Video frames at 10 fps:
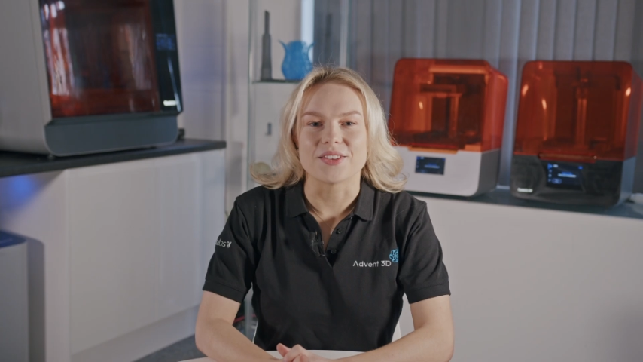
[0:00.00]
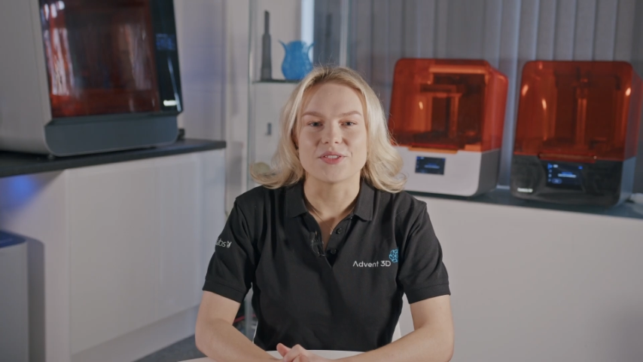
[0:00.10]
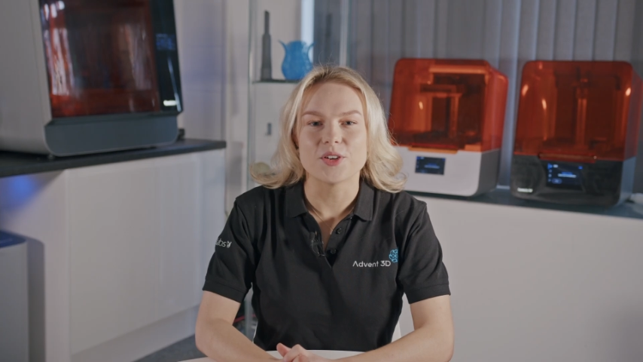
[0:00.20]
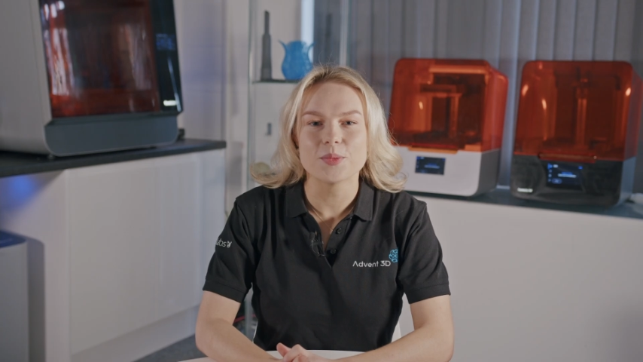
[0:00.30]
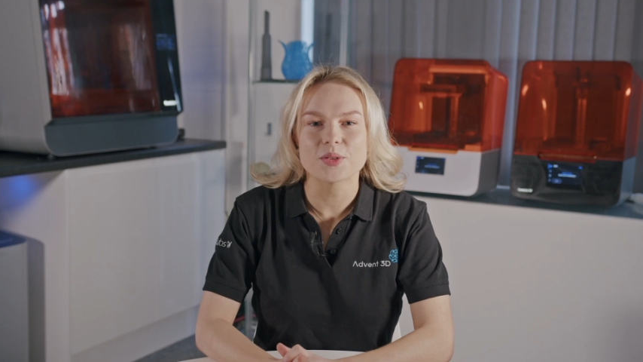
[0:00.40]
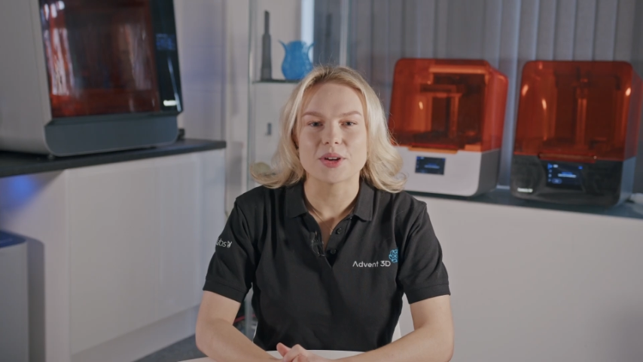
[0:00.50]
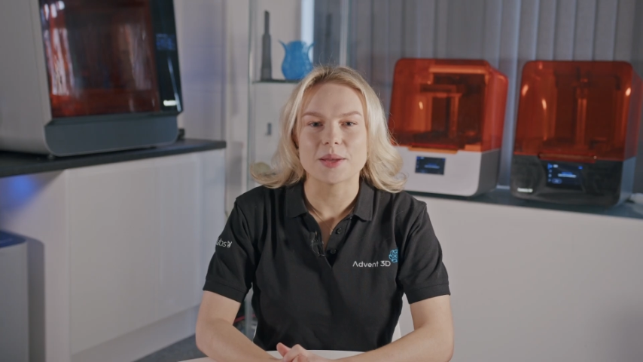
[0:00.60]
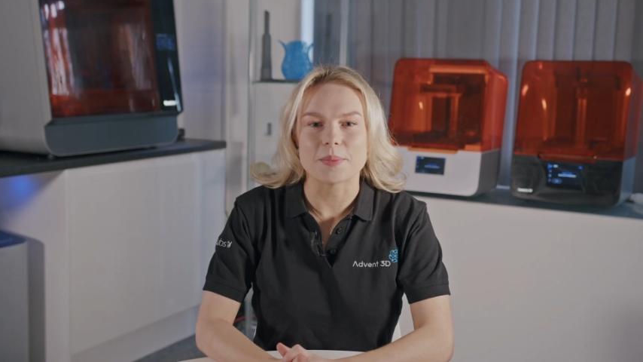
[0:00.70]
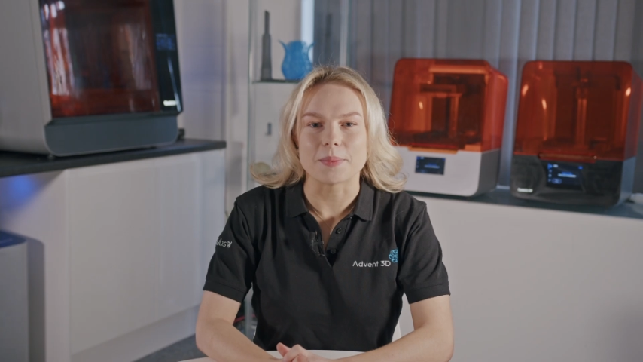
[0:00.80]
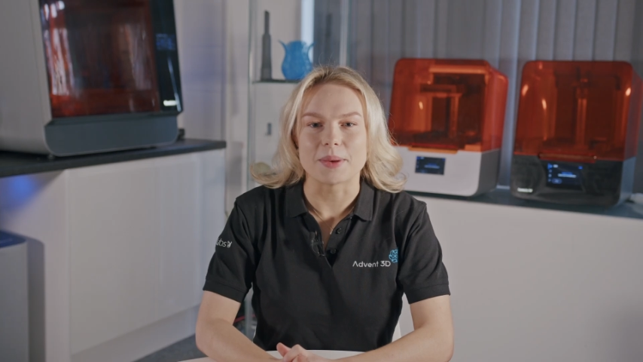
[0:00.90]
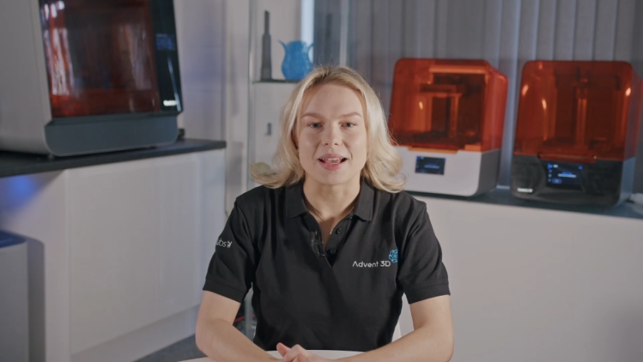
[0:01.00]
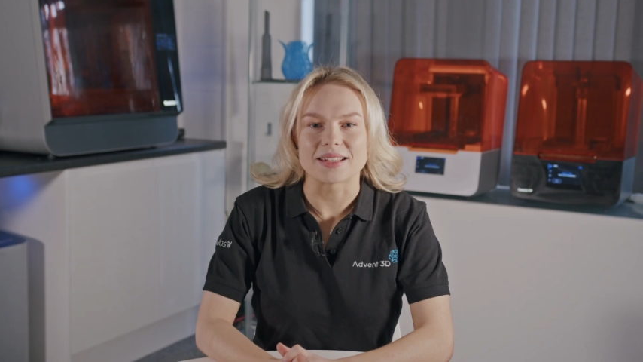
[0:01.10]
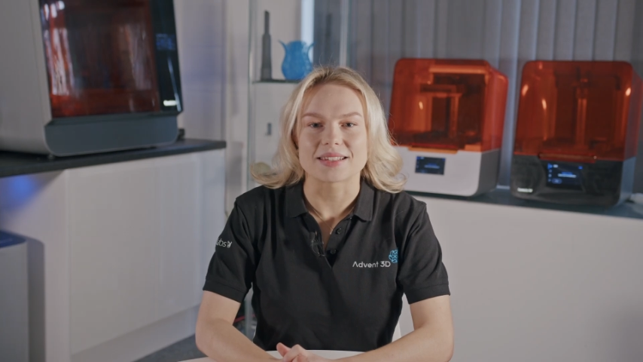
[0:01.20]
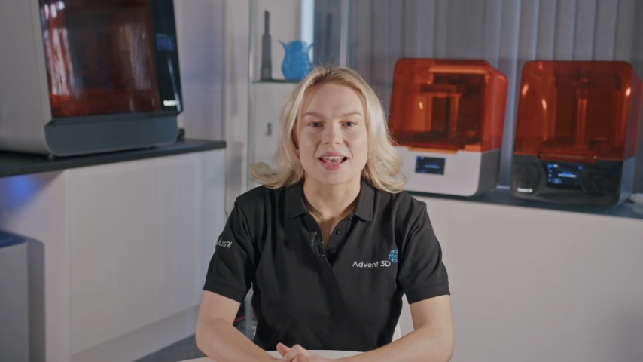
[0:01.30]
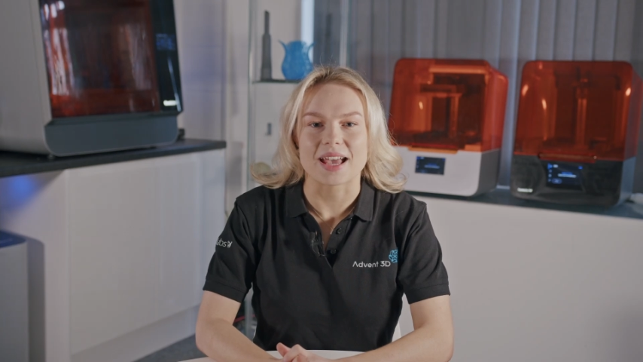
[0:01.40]
The Form 3B
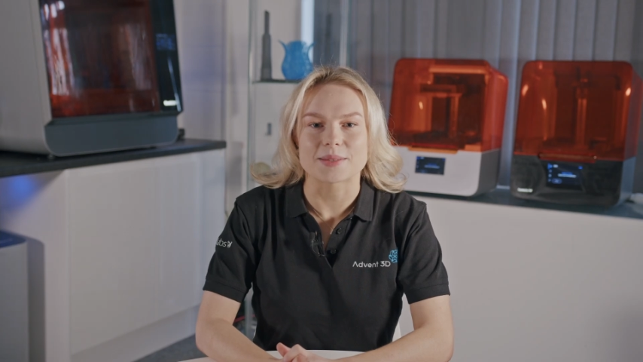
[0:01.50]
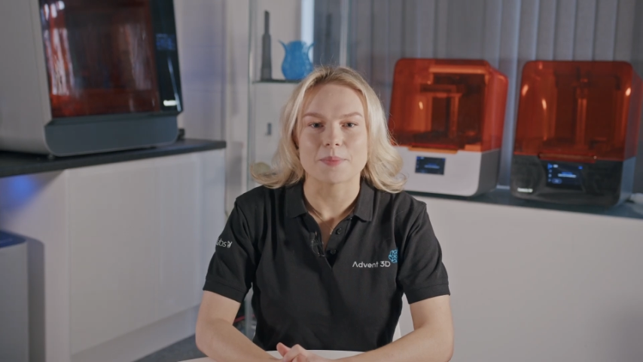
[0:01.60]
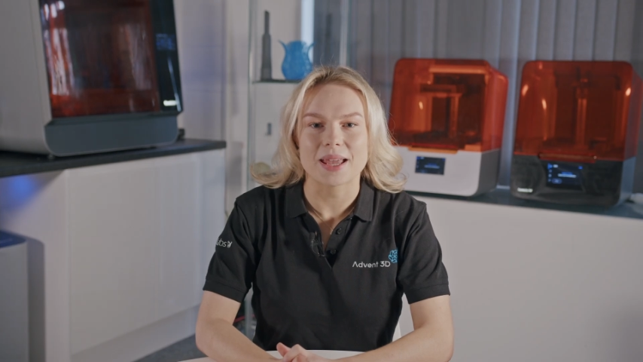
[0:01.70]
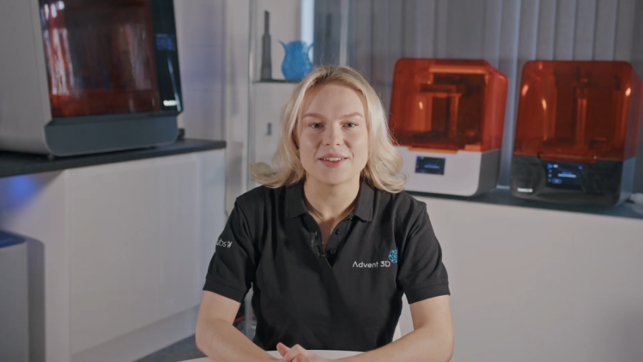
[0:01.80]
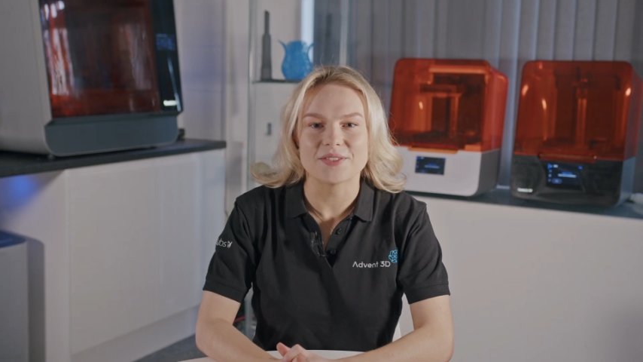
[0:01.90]
Plus has many